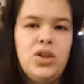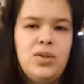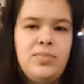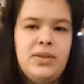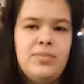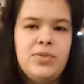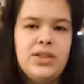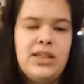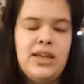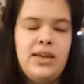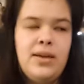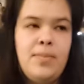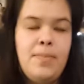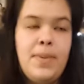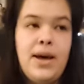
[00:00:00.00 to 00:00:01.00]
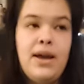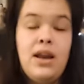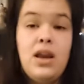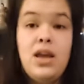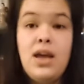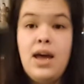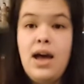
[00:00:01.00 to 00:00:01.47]
could be mistaken, but
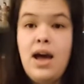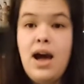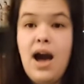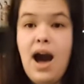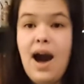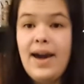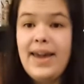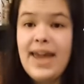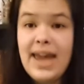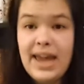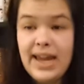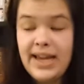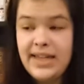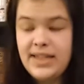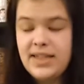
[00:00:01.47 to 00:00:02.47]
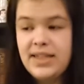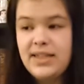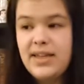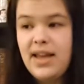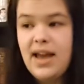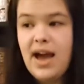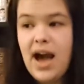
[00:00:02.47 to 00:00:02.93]
I
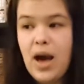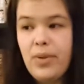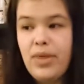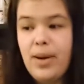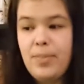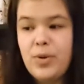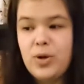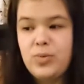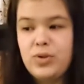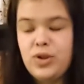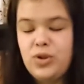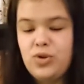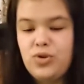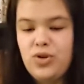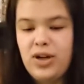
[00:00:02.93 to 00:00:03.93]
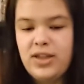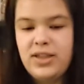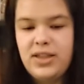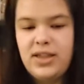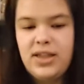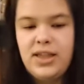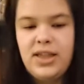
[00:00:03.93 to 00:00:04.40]
hated how that book was
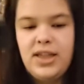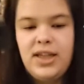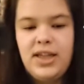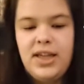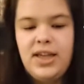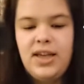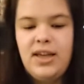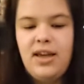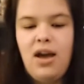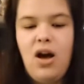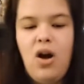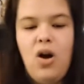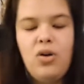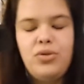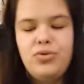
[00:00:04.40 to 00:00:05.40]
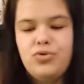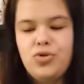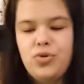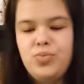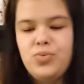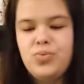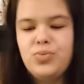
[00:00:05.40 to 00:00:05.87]
constructed. All the
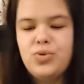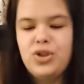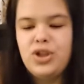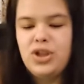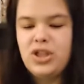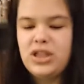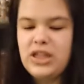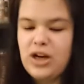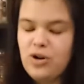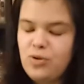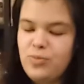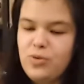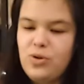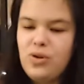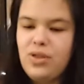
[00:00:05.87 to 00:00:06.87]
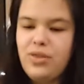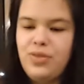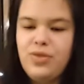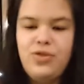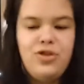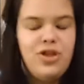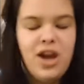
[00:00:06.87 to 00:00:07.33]
tropes were terrible.
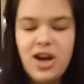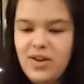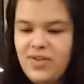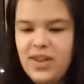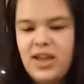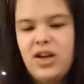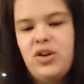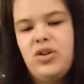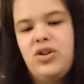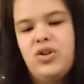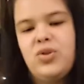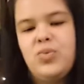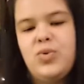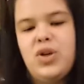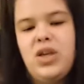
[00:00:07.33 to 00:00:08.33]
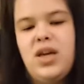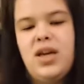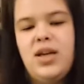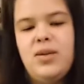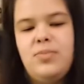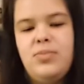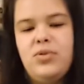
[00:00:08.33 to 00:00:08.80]
None of the characters were
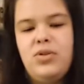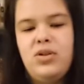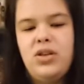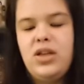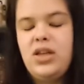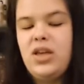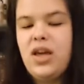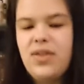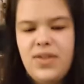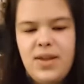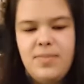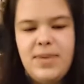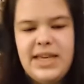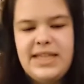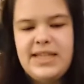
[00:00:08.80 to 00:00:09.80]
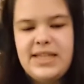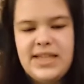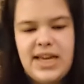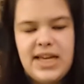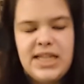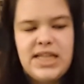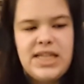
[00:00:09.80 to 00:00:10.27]
likable. Nothing made
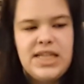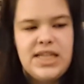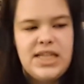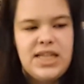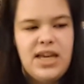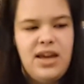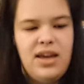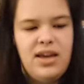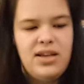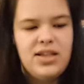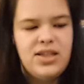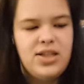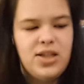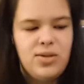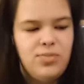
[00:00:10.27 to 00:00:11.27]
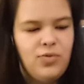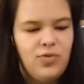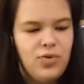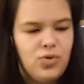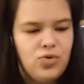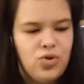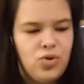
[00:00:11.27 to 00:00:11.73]
sense. Some
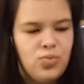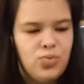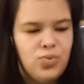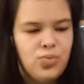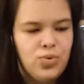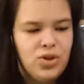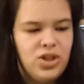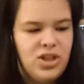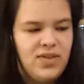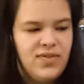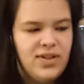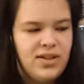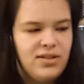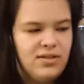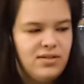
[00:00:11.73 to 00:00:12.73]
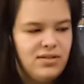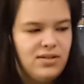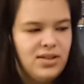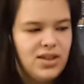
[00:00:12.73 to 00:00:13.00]
of the tropes weren't even